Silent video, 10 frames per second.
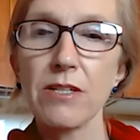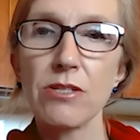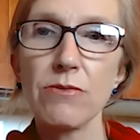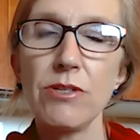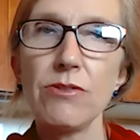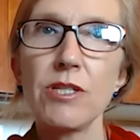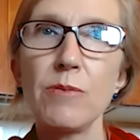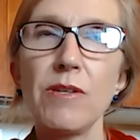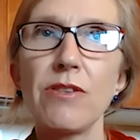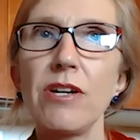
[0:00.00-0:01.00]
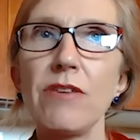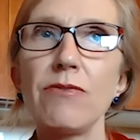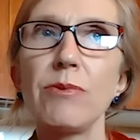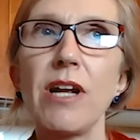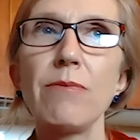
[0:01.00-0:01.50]
So it used to be thought,
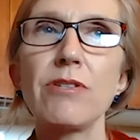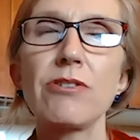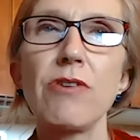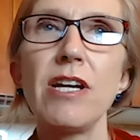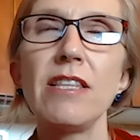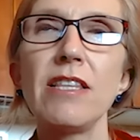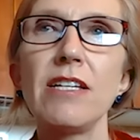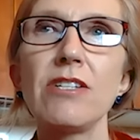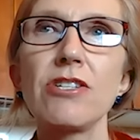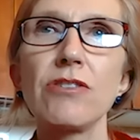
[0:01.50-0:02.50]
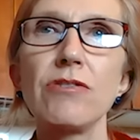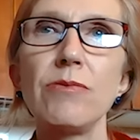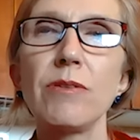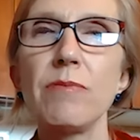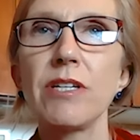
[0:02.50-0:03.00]
even when I was training, that
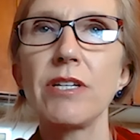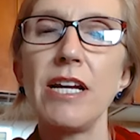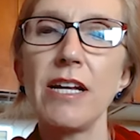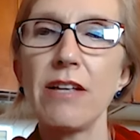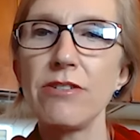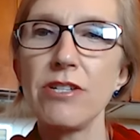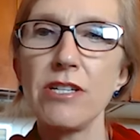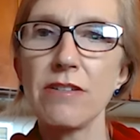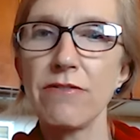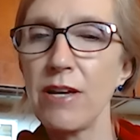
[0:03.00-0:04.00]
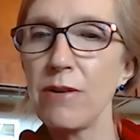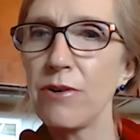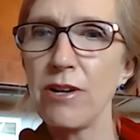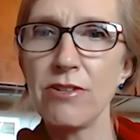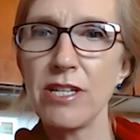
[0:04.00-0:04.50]
children with milk and egg allergies, if they
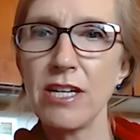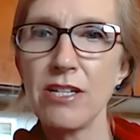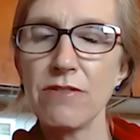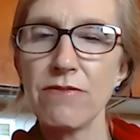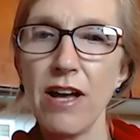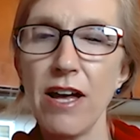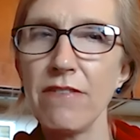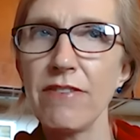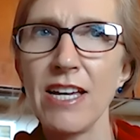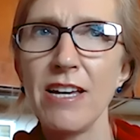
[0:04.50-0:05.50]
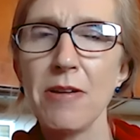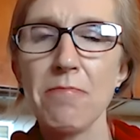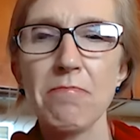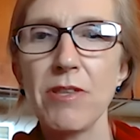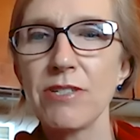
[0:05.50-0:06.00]
were under the age of five,
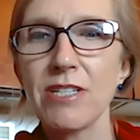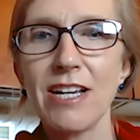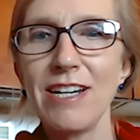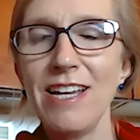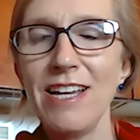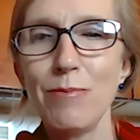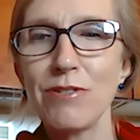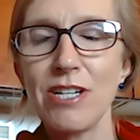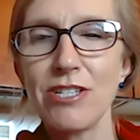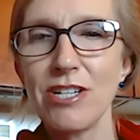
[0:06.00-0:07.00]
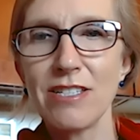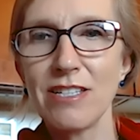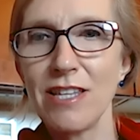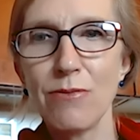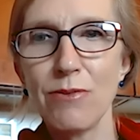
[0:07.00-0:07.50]
there was like an eighty percent
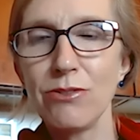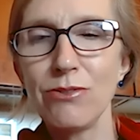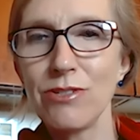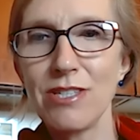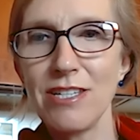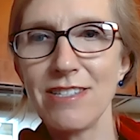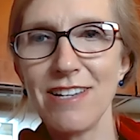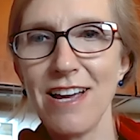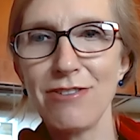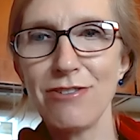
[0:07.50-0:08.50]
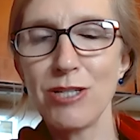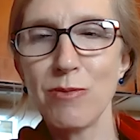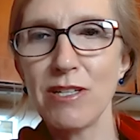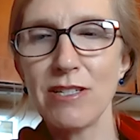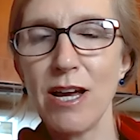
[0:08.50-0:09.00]
chance that they would lose these
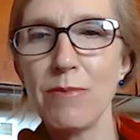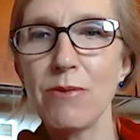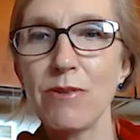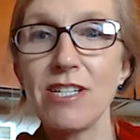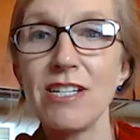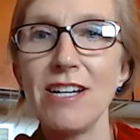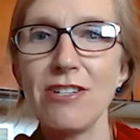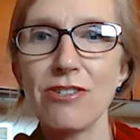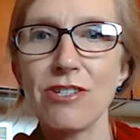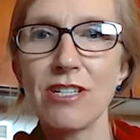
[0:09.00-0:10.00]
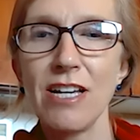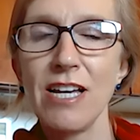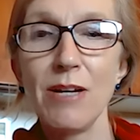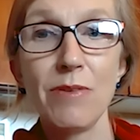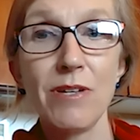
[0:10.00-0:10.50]
allergies by the time they were teenagers.
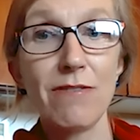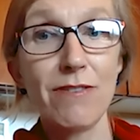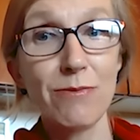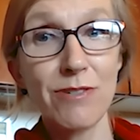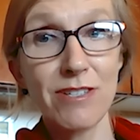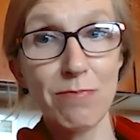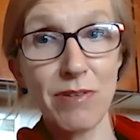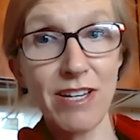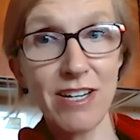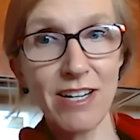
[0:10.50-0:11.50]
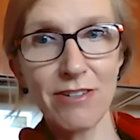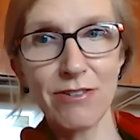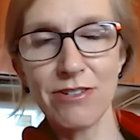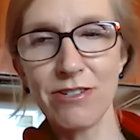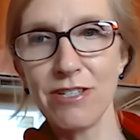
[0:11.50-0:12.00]
But if it was
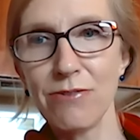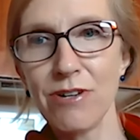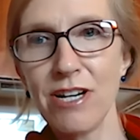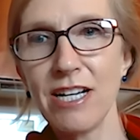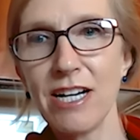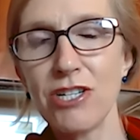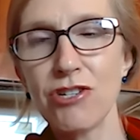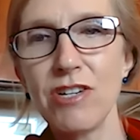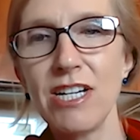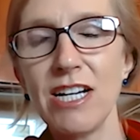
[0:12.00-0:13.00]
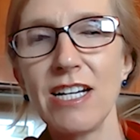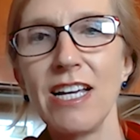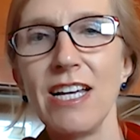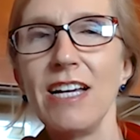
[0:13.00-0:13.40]
peanut or, or any kind of tree nut